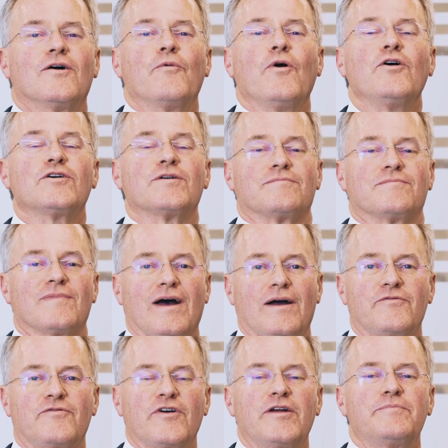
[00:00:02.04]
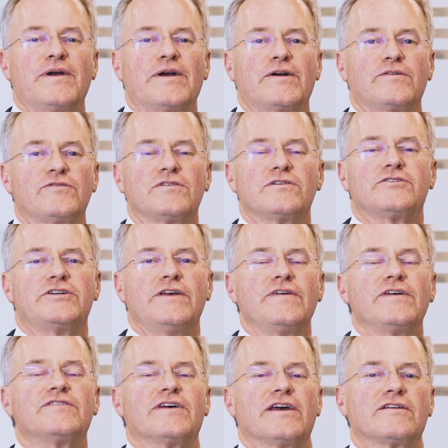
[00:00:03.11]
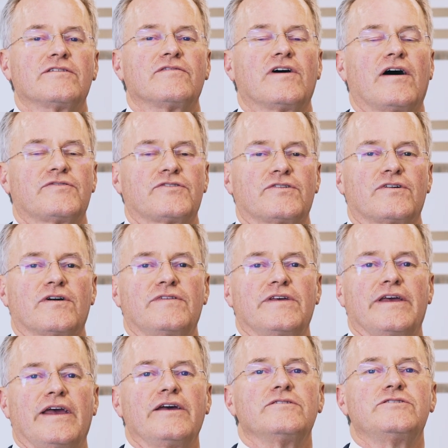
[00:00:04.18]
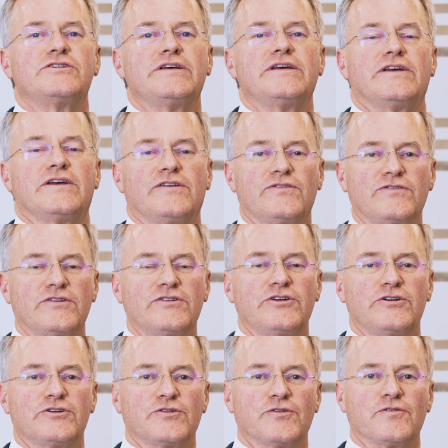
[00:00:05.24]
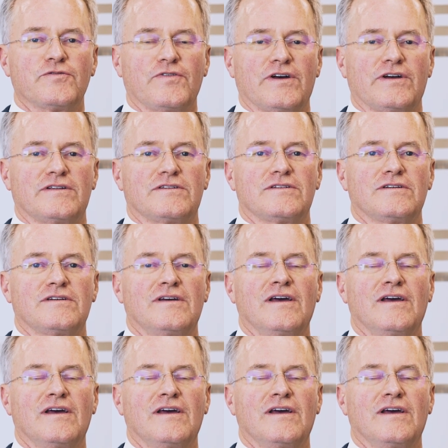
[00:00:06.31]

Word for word: Welcome. I'm Fred Baerenz, Chief Executive Officer of the AOG Institutional Fund.